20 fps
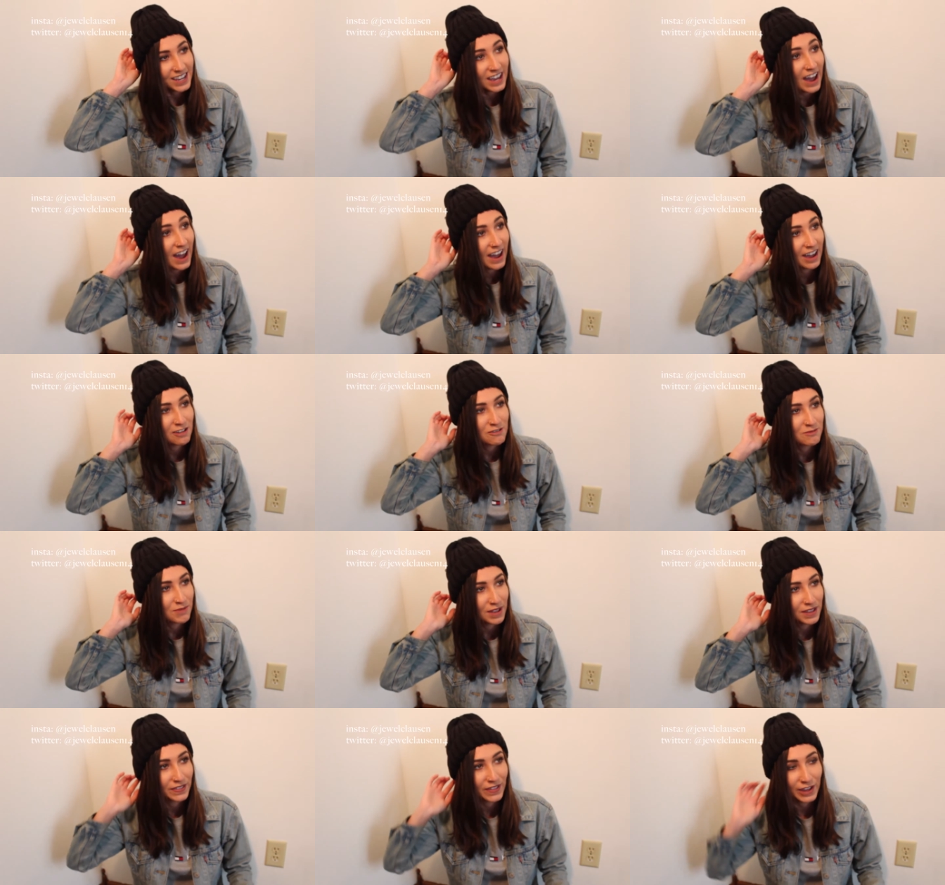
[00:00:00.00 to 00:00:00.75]

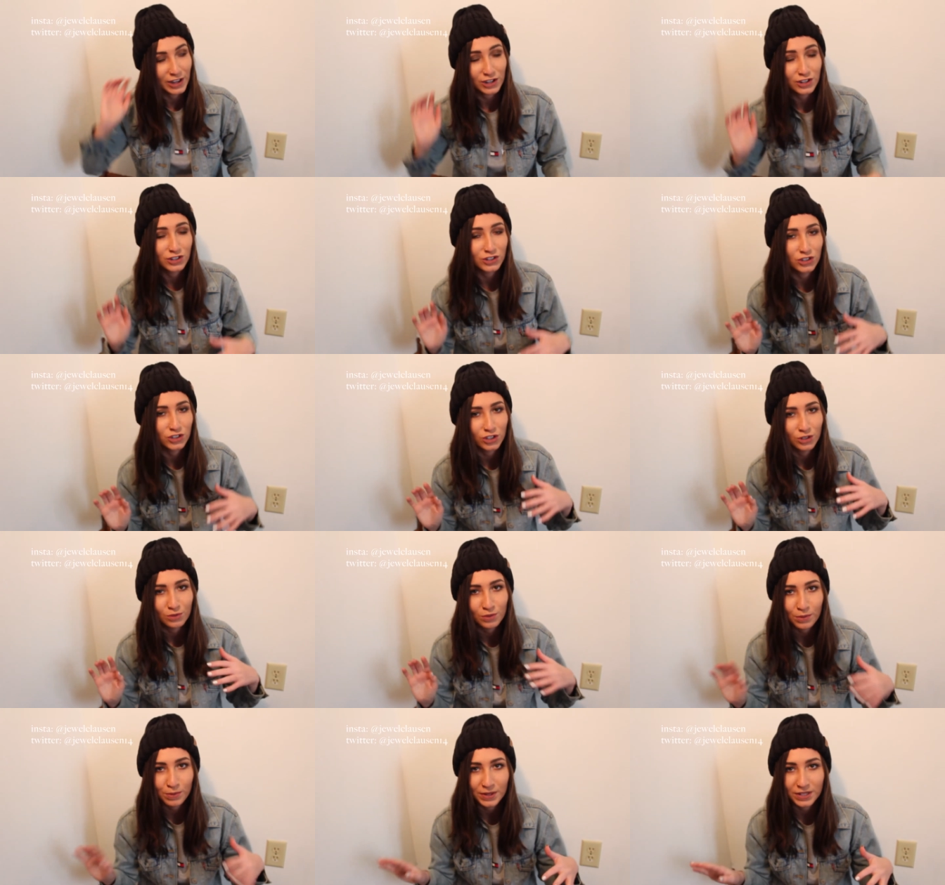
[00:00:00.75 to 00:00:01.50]
I've been like
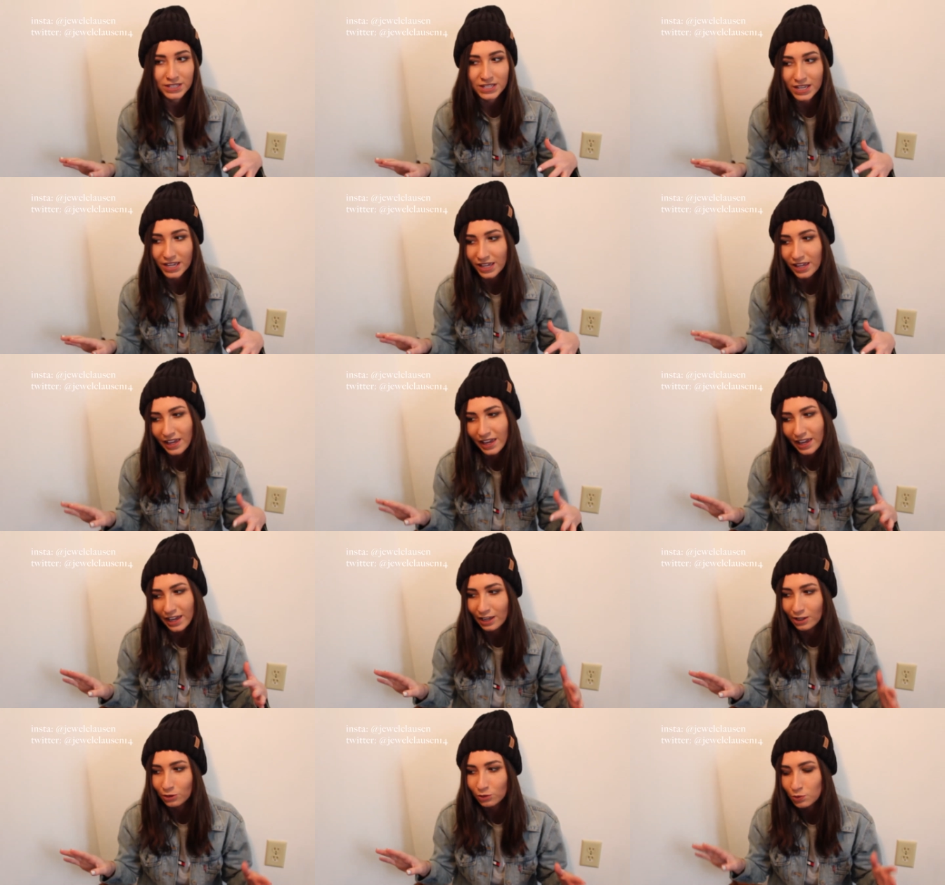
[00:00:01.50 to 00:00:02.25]
super busy
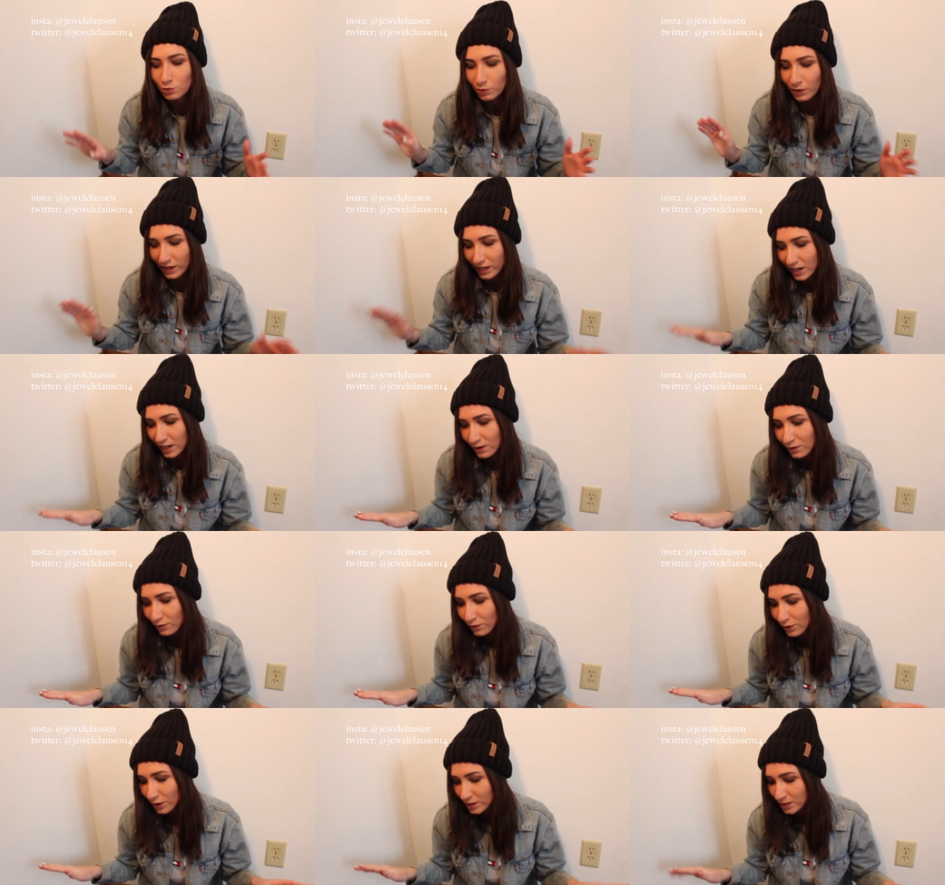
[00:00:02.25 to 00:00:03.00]
and
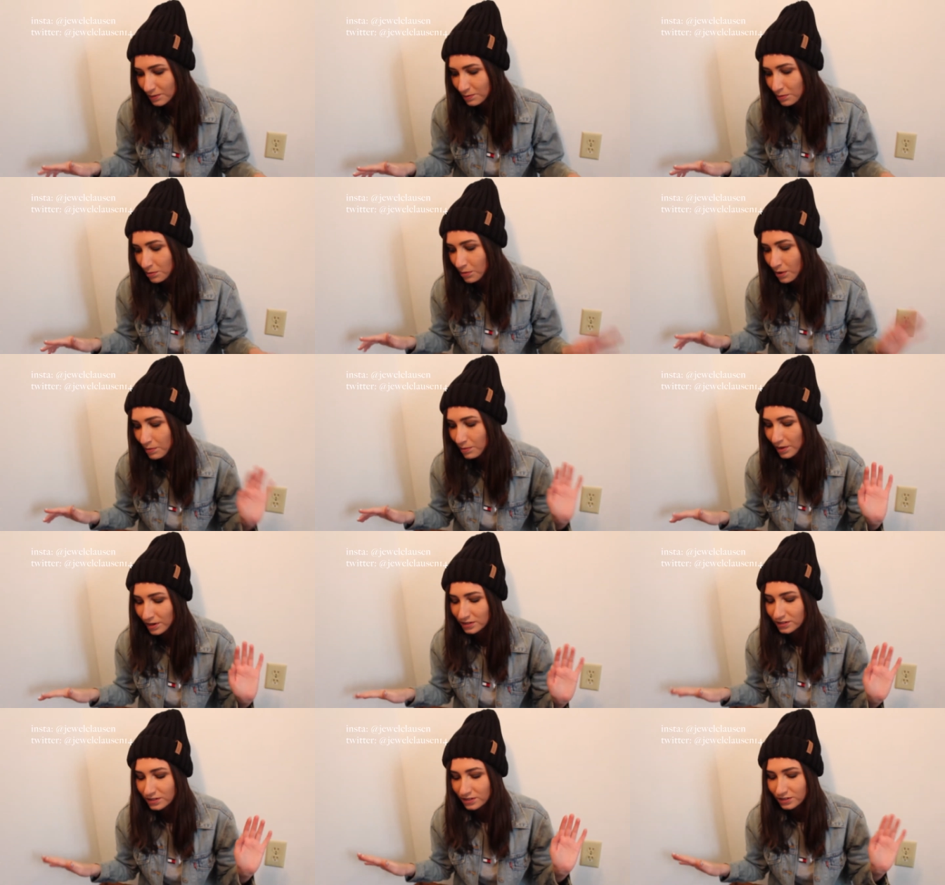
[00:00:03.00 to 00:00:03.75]
waiting for some of my
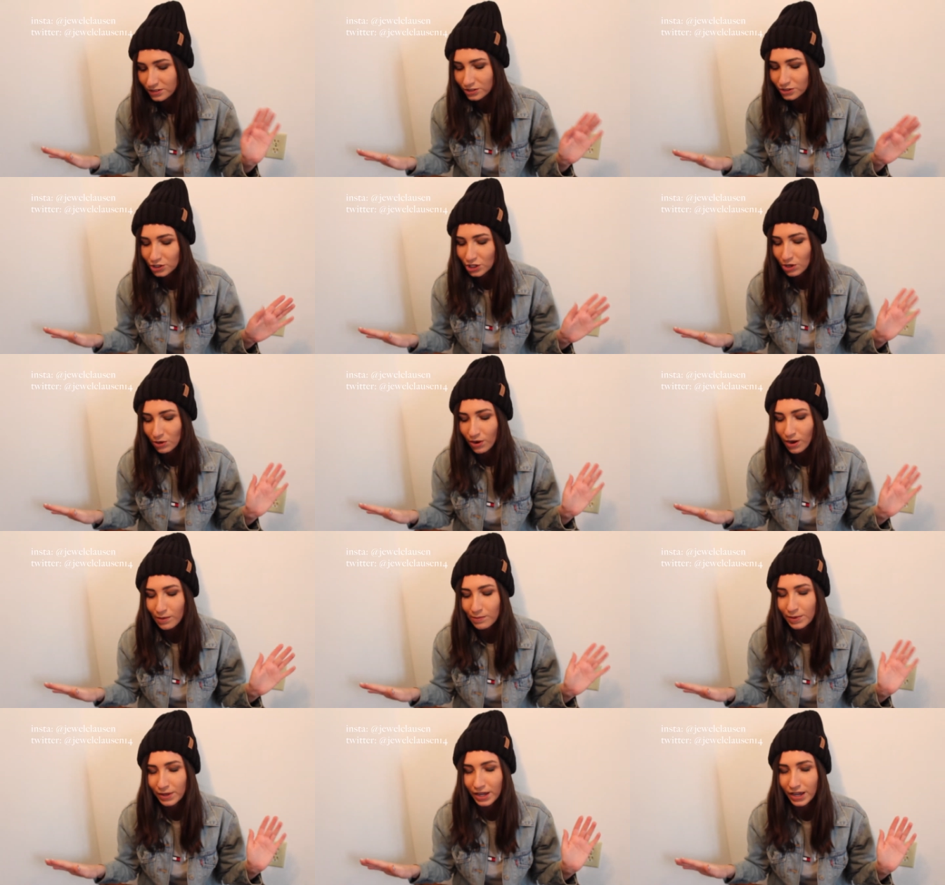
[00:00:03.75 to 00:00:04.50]
presents to show
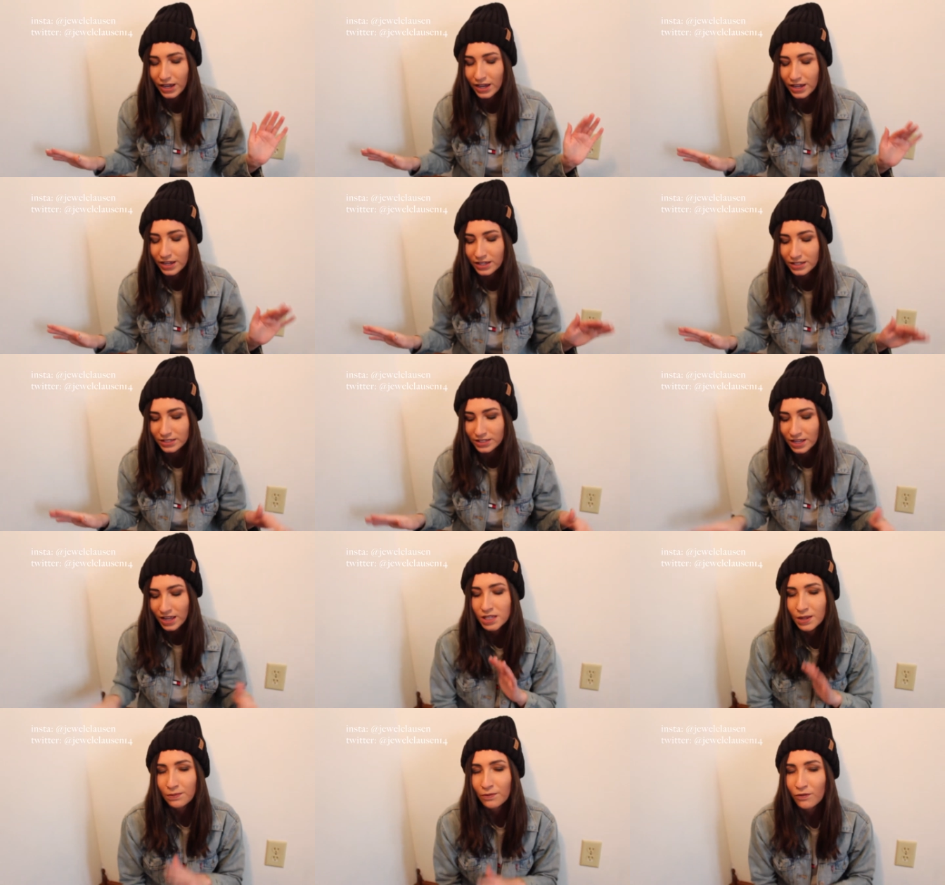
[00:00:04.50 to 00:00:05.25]
up because
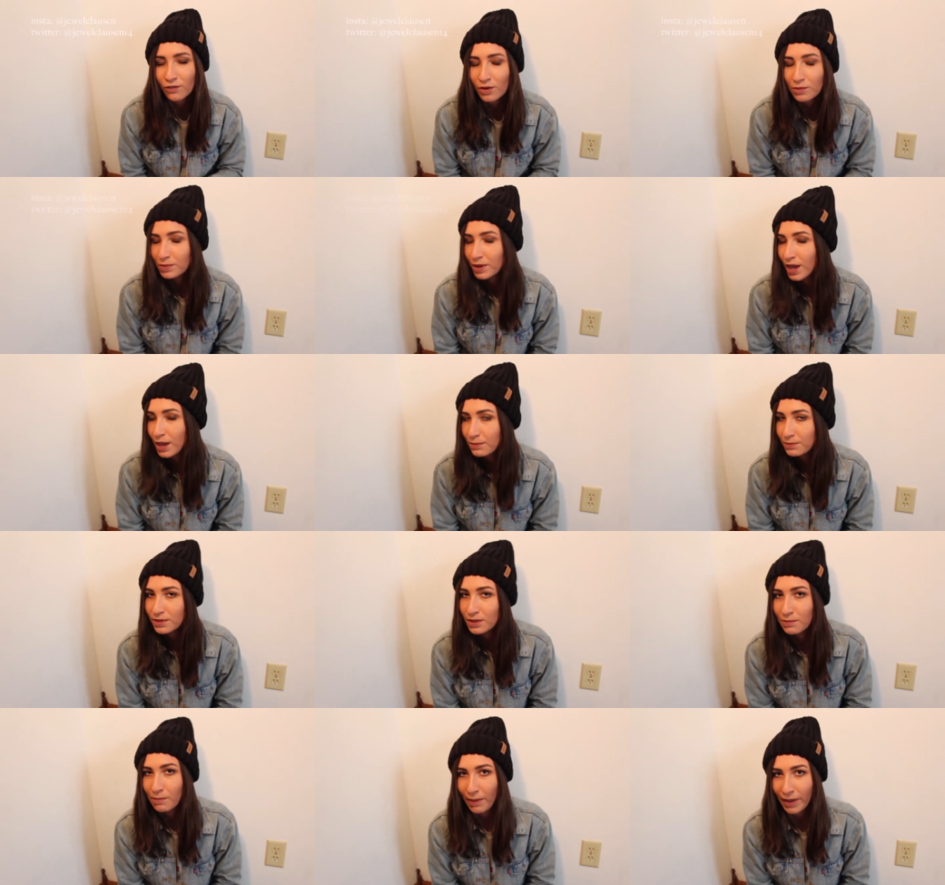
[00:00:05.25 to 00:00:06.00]
some of them came
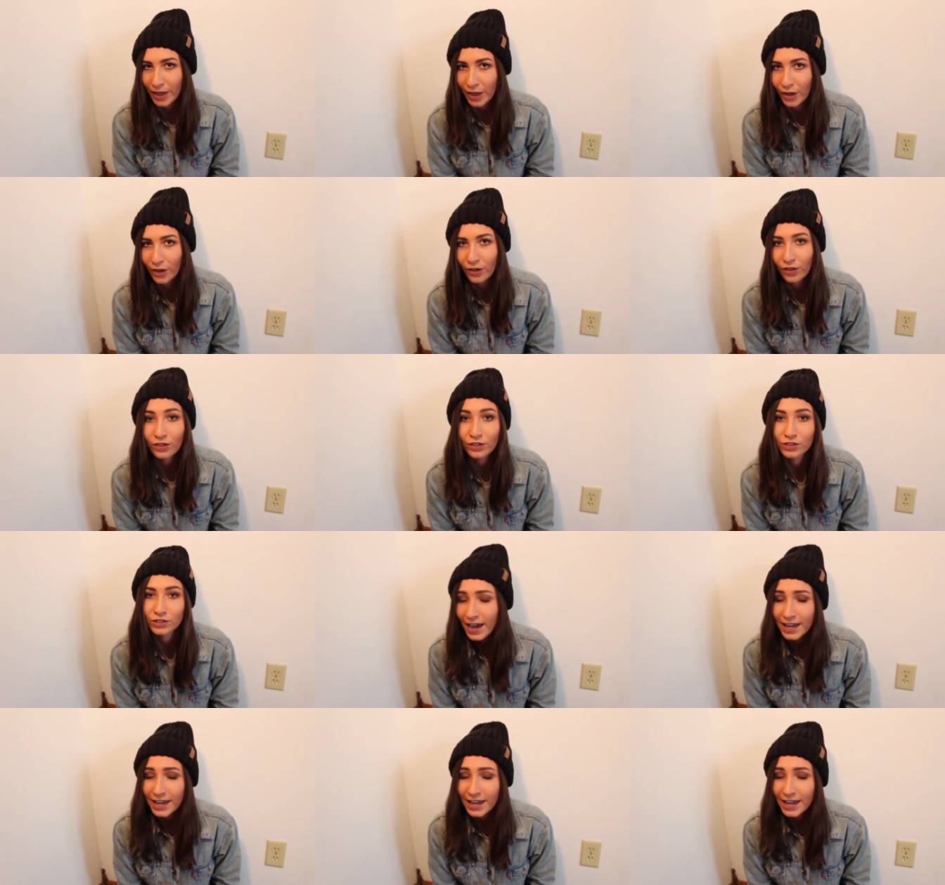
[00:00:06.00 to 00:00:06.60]
in the mail.